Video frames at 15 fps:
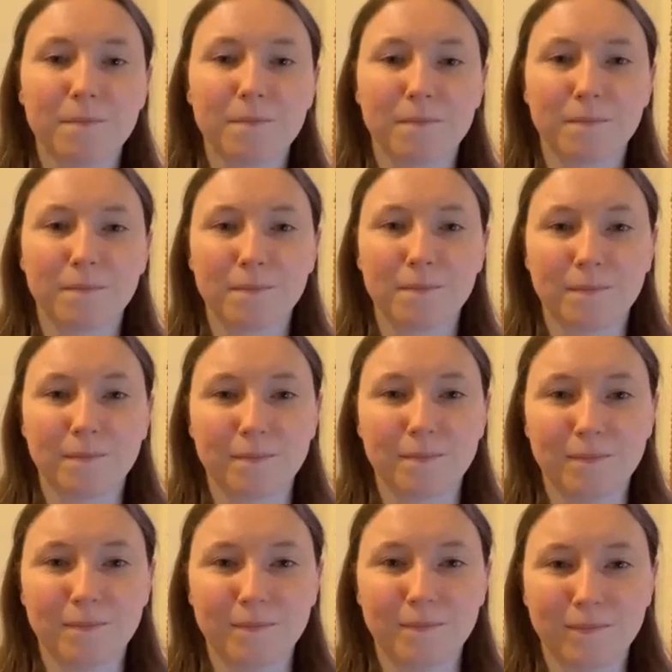
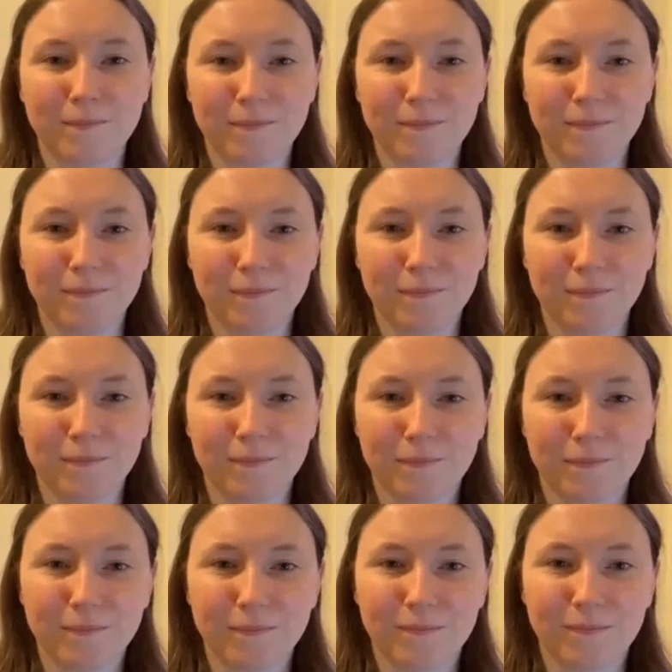
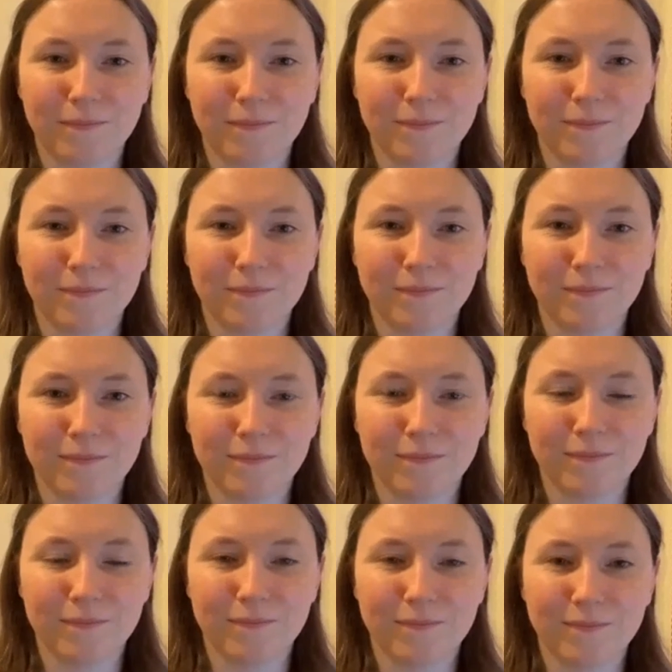
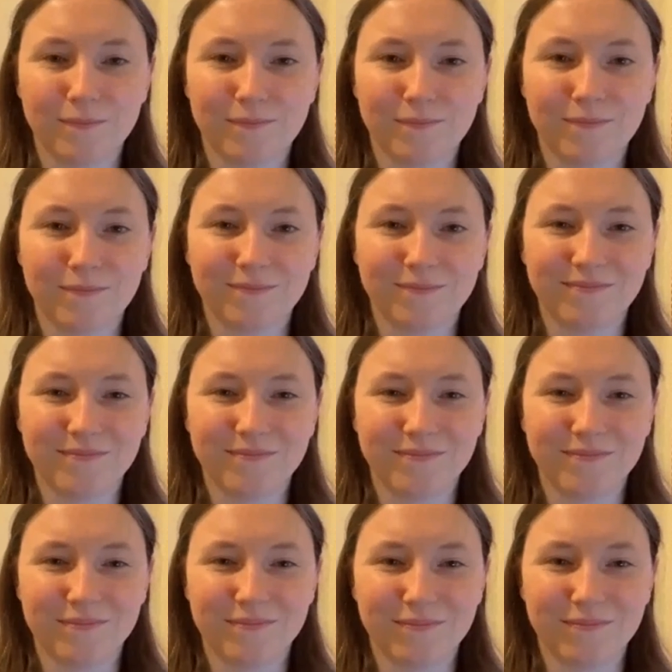
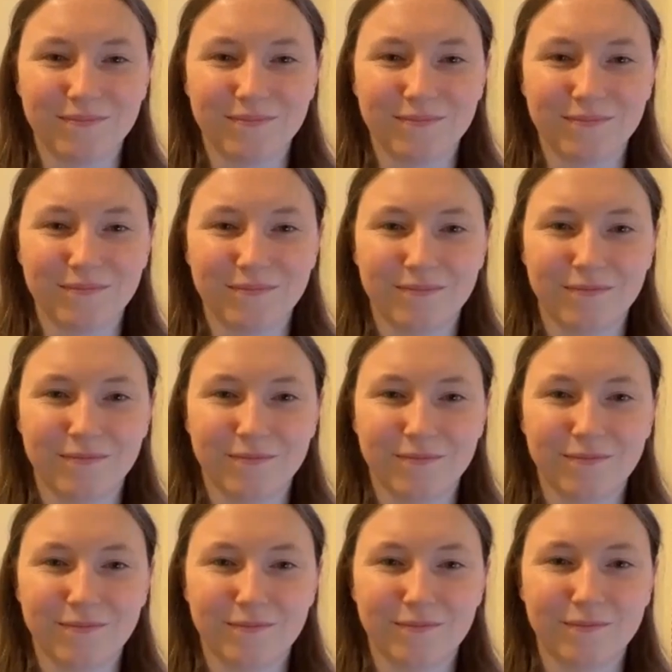
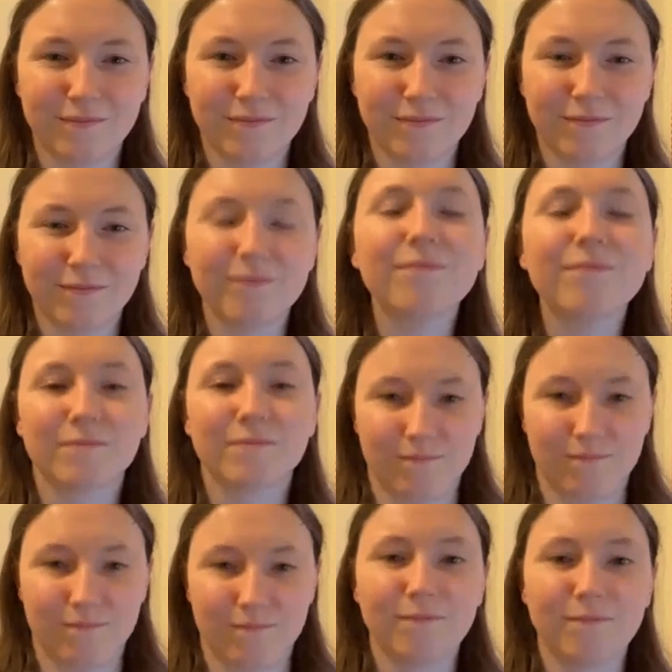
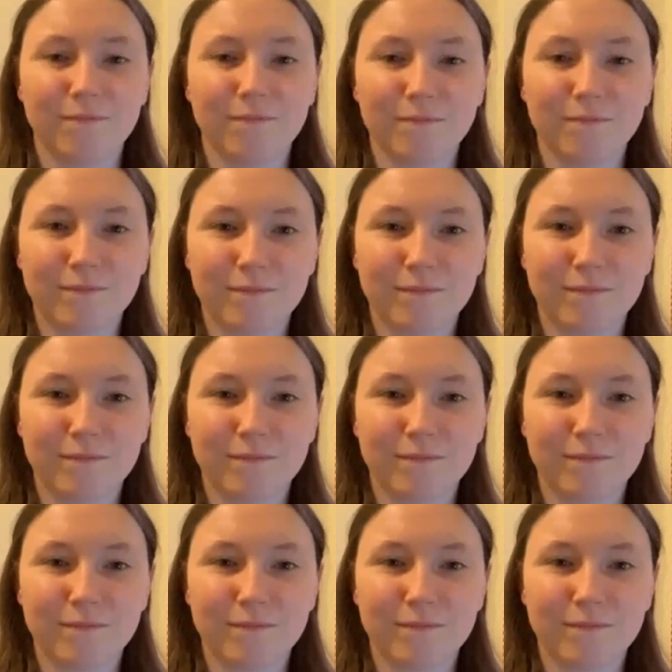(silent)